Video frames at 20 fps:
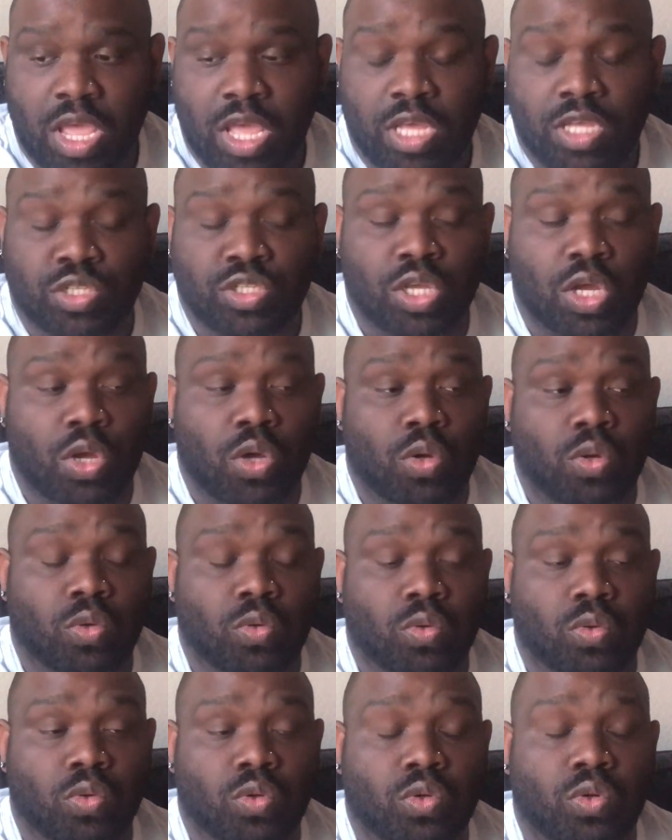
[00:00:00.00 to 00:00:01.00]

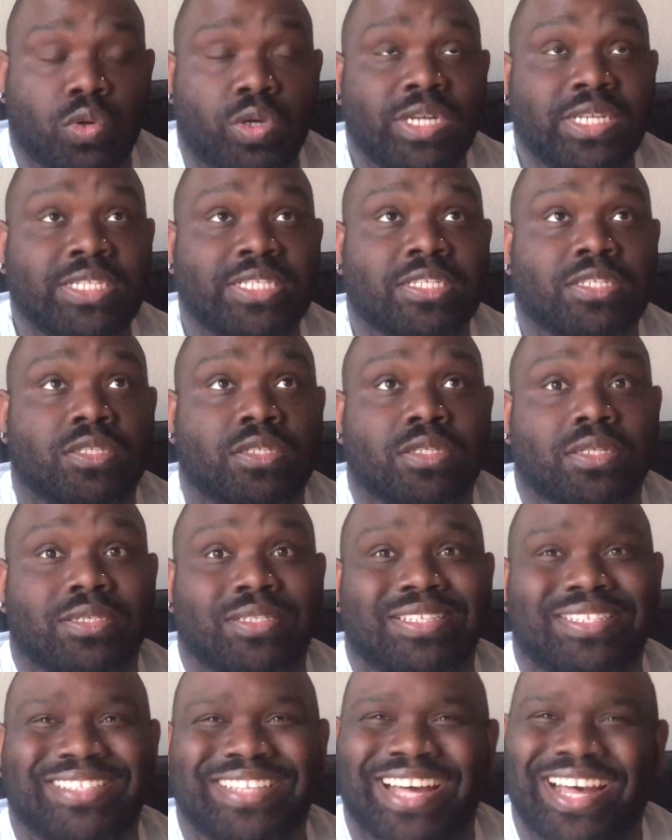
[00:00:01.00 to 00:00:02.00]
So Chris
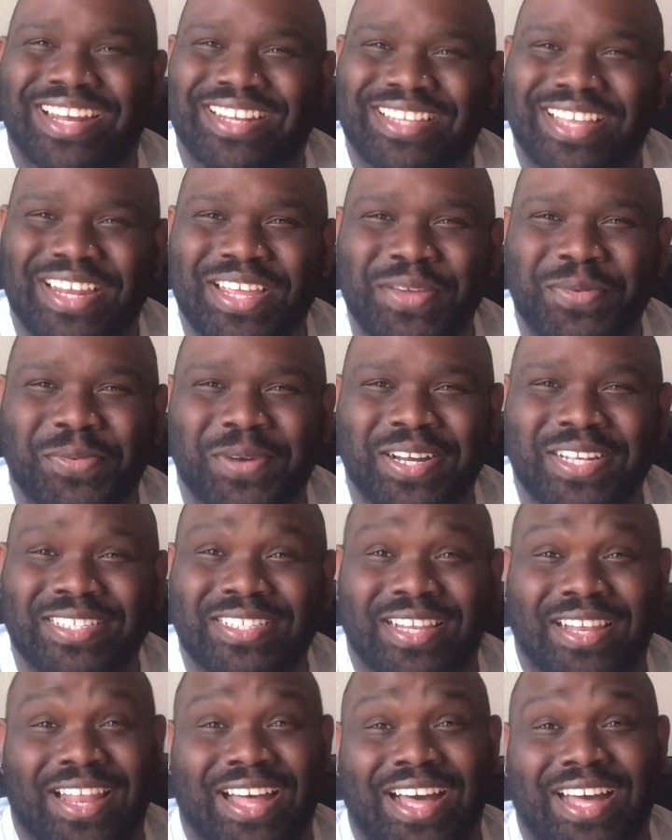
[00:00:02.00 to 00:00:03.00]
decided that he wanted to
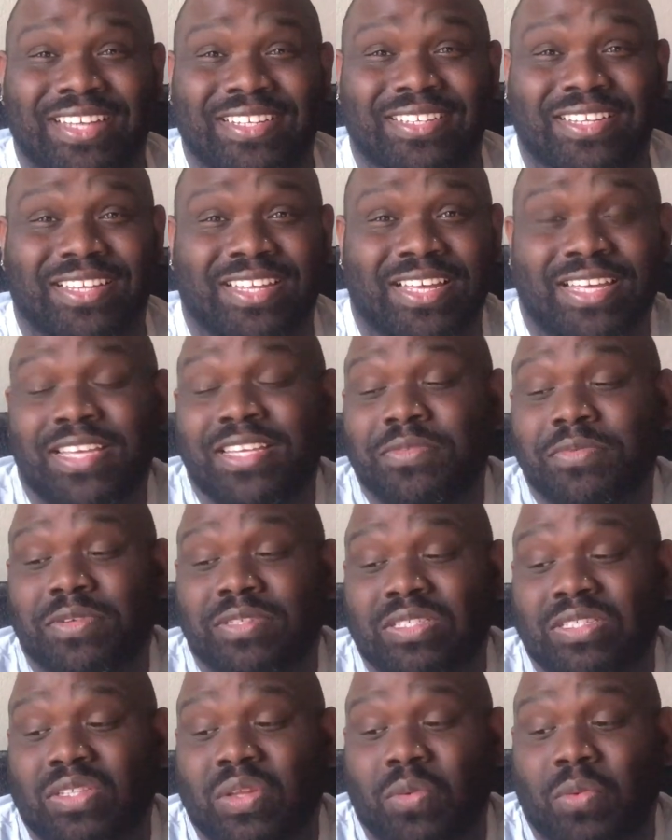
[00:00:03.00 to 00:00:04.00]
lie and say that he
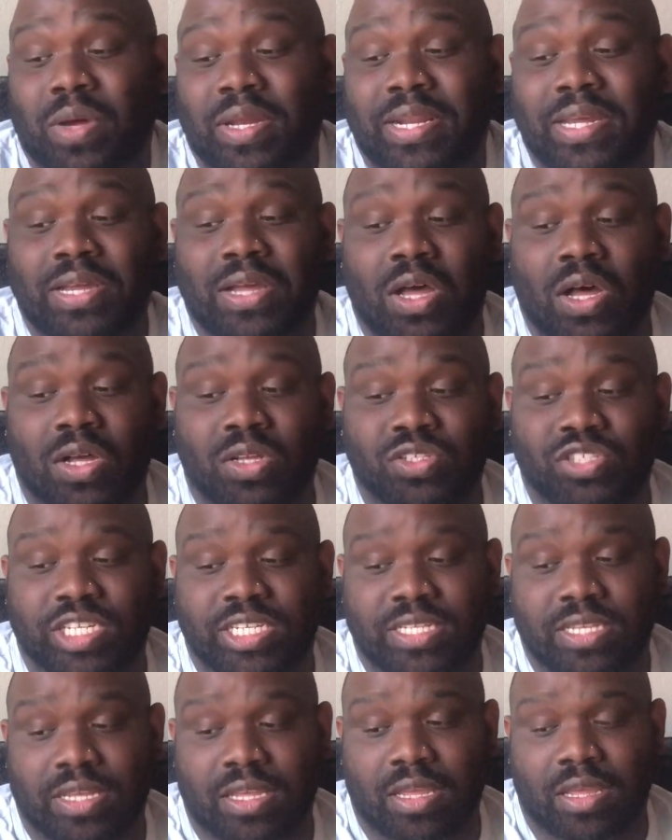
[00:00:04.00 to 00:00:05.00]
wasn't the one that called
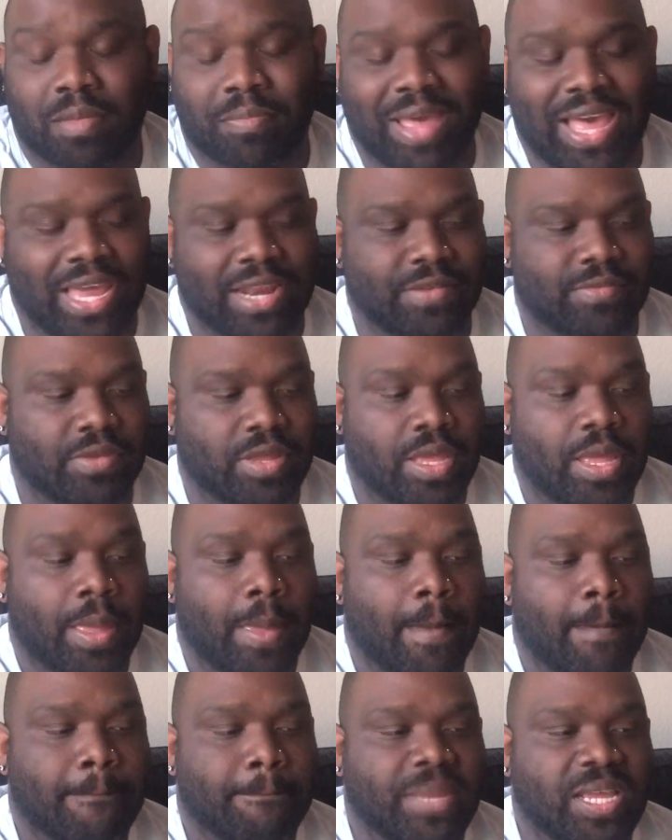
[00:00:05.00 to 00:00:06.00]
Jessica combative.
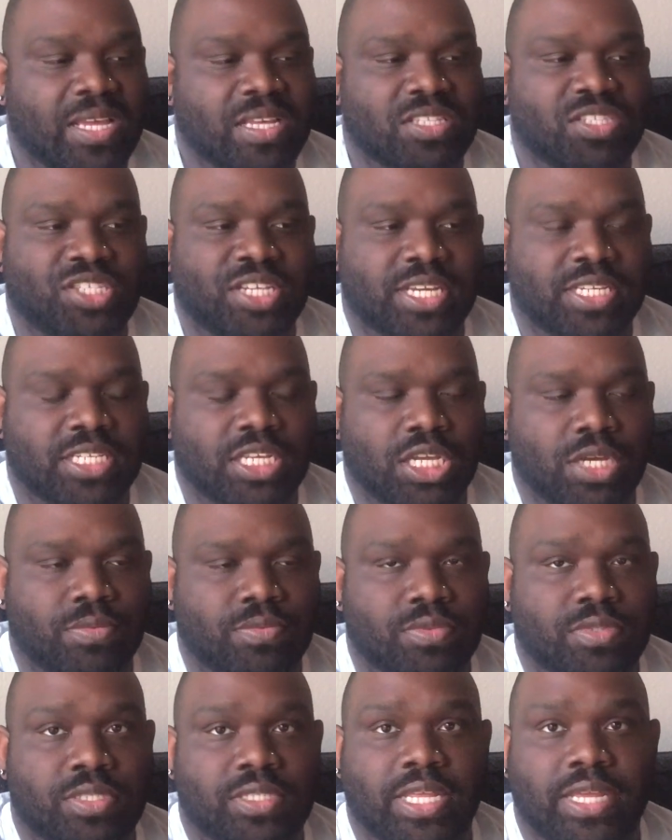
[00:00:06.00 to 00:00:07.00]
Because
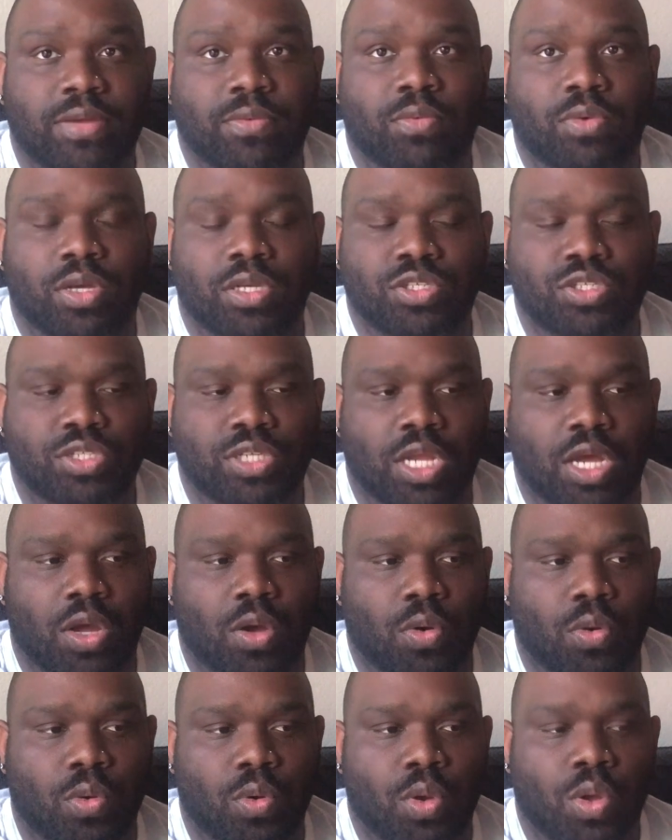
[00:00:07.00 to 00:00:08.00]
Jessica's thing was, you
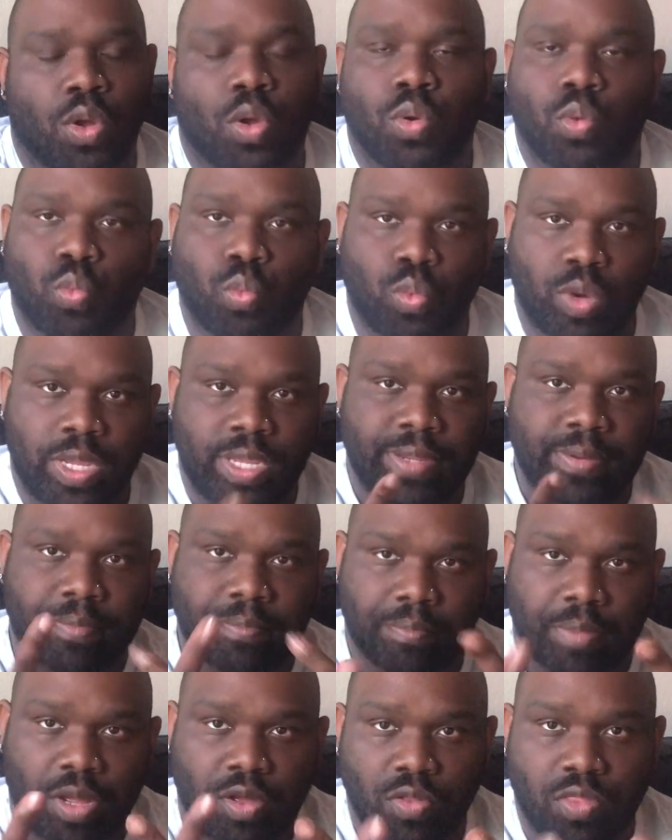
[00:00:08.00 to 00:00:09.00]
know, we
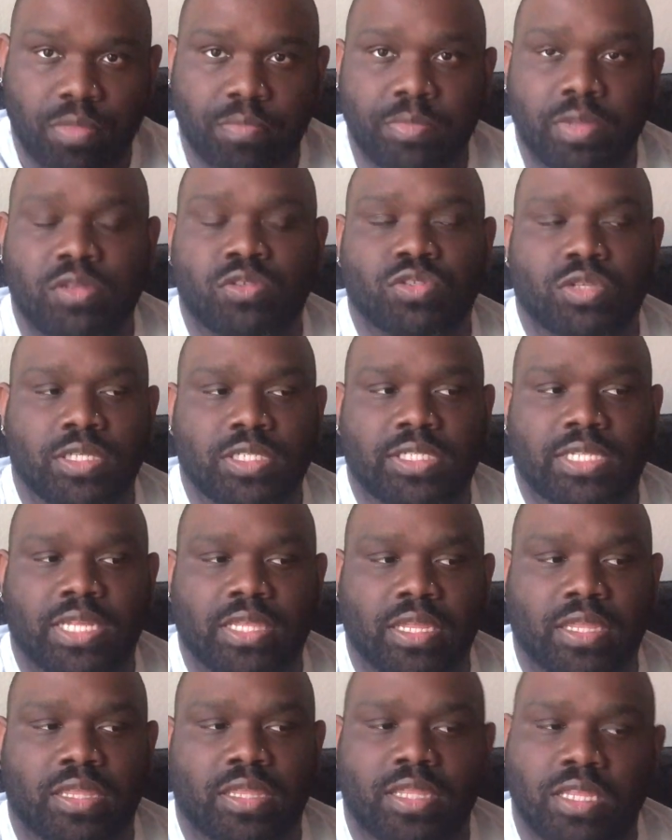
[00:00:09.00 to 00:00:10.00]
both mutually said
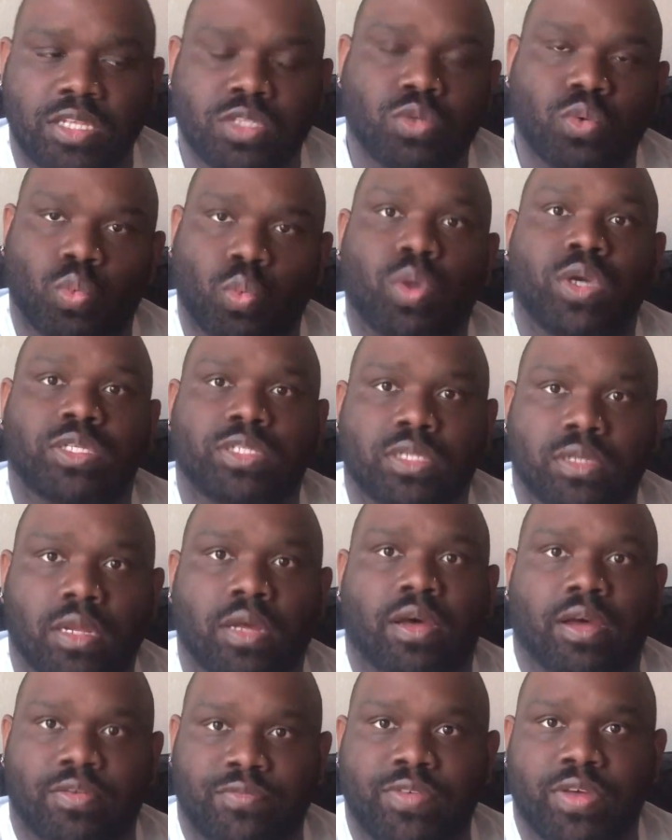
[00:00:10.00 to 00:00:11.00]
that this wasn't
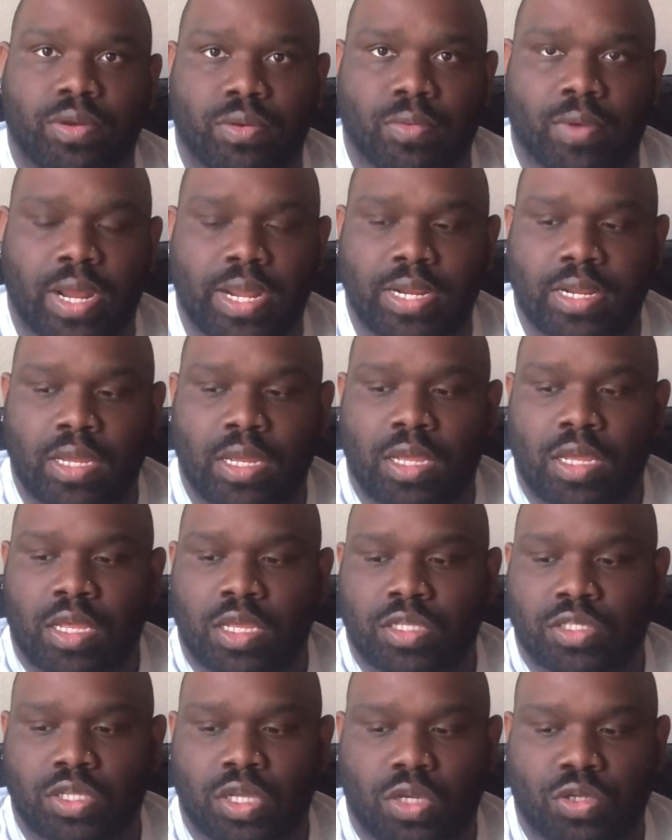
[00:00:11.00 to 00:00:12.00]
a fit, right?
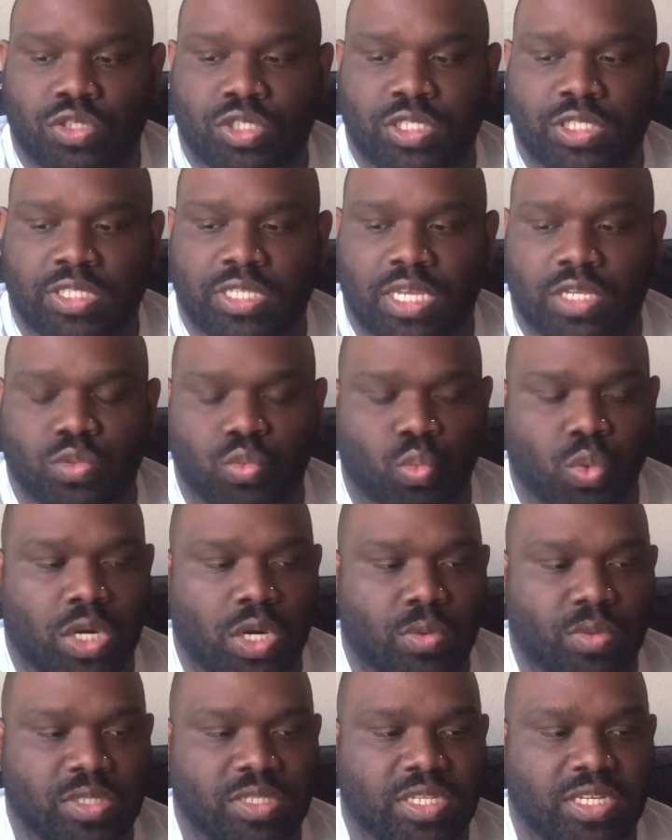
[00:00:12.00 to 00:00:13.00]
So she says, where
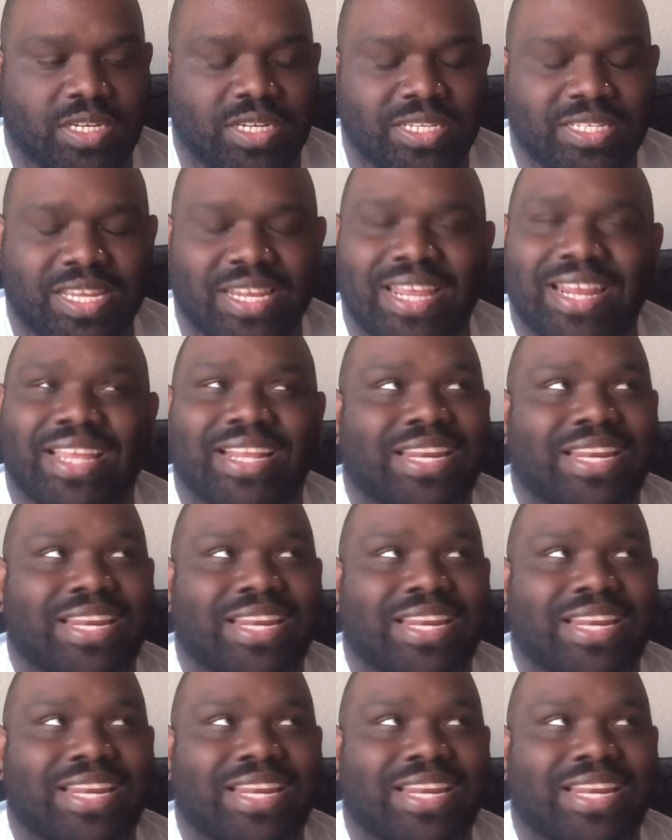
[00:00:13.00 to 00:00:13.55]
was the disconnect?